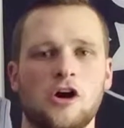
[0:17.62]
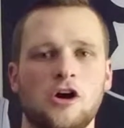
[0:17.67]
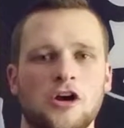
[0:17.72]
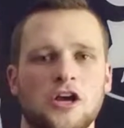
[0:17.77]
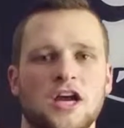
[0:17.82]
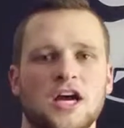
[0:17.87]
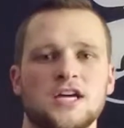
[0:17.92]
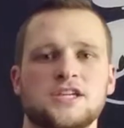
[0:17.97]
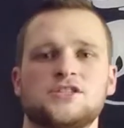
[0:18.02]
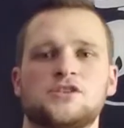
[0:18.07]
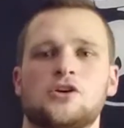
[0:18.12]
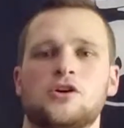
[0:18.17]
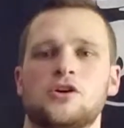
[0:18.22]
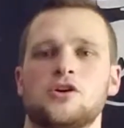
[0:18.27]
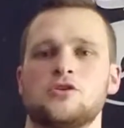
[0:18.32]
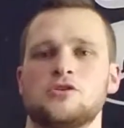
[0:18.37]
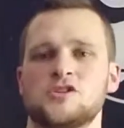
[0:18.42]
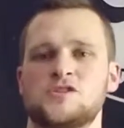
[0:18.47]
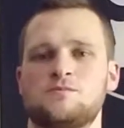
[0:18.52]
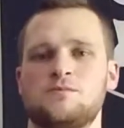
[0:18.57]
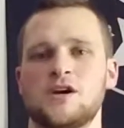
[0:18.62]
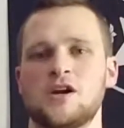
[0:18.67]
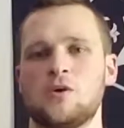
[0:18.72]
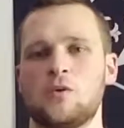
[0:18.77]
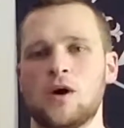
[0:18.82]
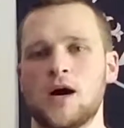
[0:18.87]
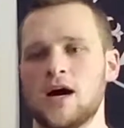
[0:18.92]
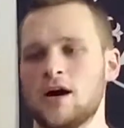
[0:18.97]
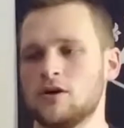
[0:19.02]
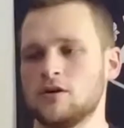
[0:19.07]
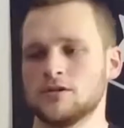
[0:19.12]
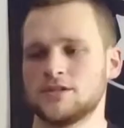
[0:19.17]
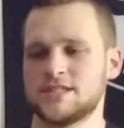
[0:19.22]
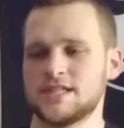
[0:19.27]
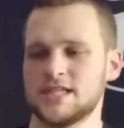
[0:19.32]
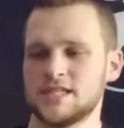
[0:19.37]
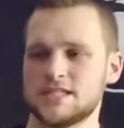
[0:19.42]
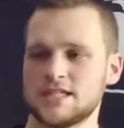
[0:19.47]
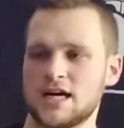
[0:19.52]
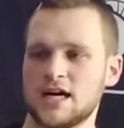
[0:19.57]
Alright guys, so I know it's been a while
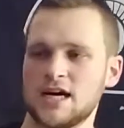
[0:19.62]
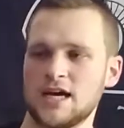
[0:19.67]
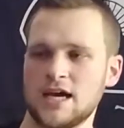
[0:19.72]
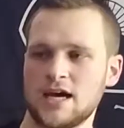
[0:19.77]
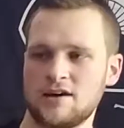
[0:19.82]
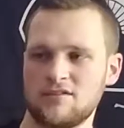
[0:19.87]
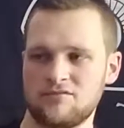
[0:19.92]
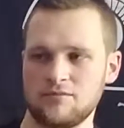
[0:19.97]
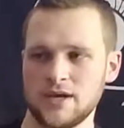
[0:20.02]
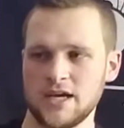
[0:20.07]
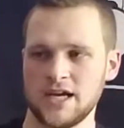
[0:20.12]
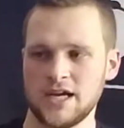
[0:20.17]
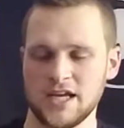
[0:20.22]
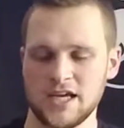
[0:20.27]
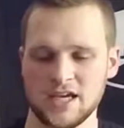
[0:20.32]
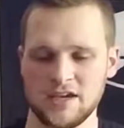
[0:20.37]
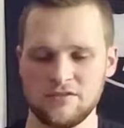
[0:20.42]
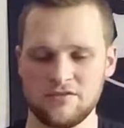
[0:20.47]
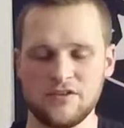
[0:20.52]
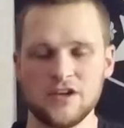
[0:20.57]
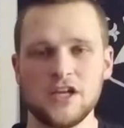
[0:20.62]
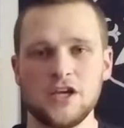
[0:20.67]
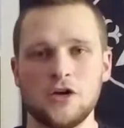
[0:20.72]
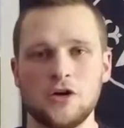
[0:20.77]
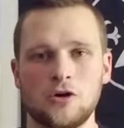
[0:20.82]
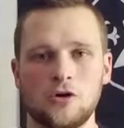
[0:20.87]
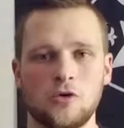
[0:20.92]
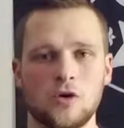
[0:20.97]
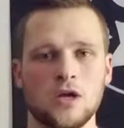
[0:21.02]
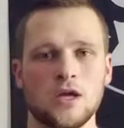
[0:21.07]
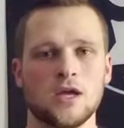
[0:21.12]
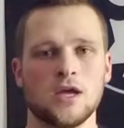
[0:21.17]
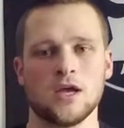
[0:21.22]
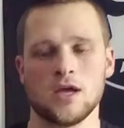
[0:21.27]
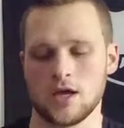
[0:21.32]
since I have made a video.